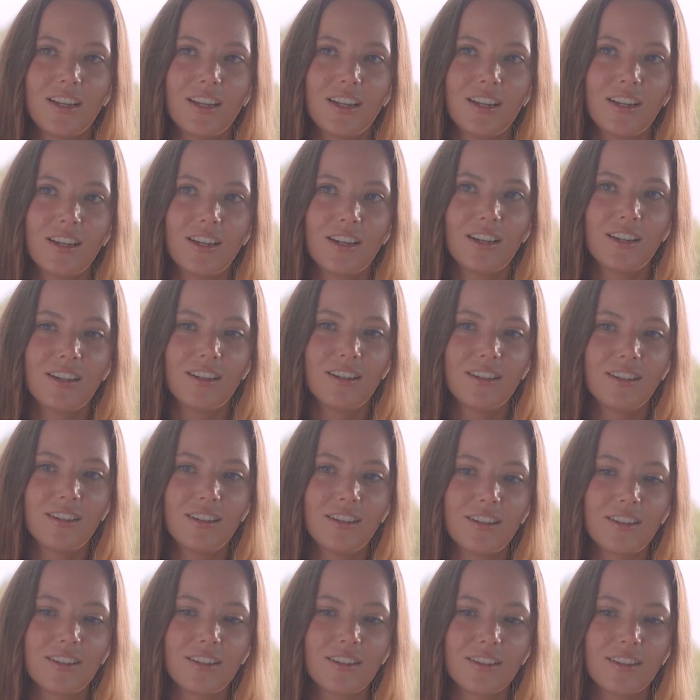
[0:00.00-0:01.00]

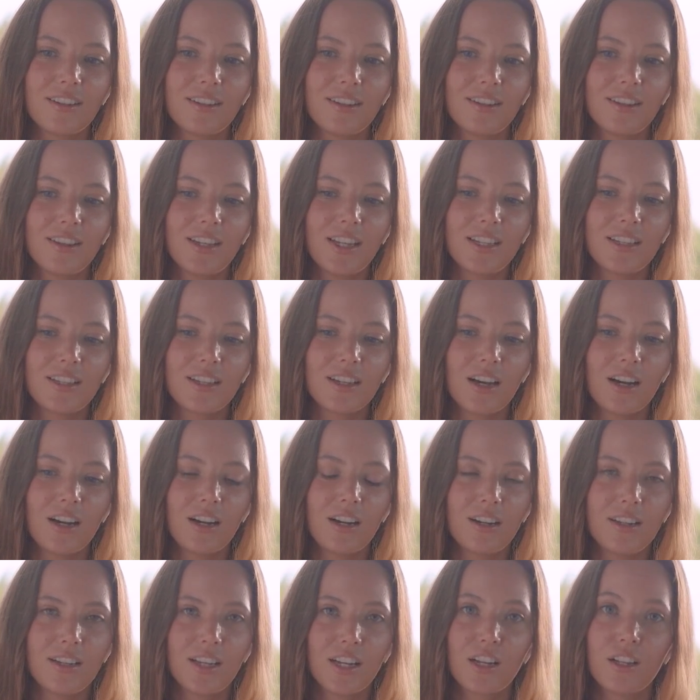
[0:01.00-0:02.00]
that
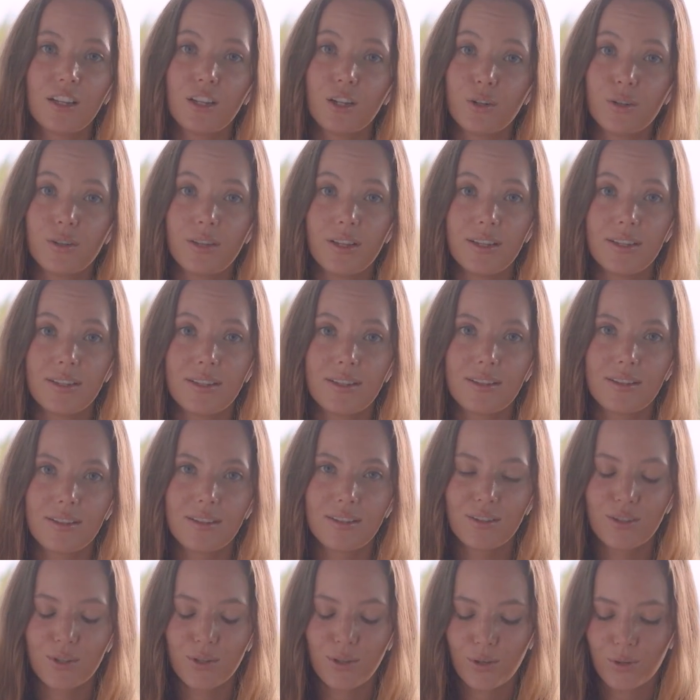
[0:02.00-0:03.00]
are the closest
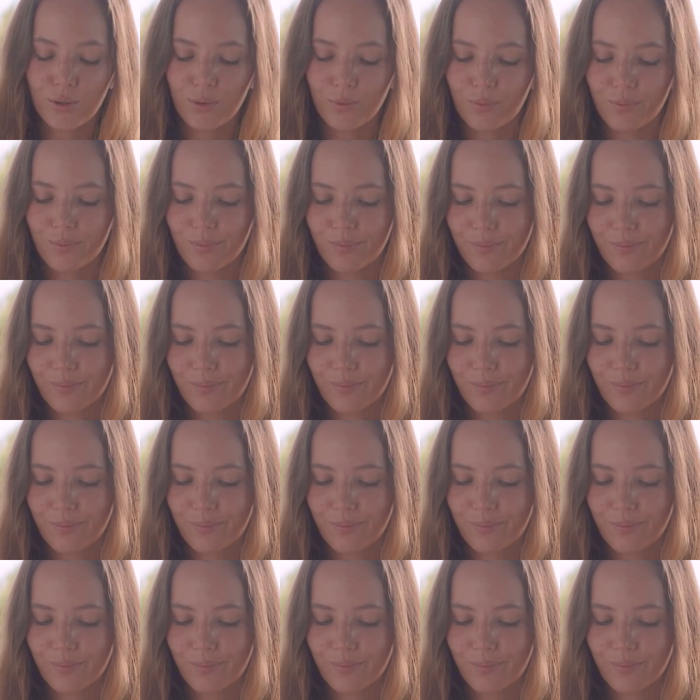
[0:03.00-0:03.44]
to you.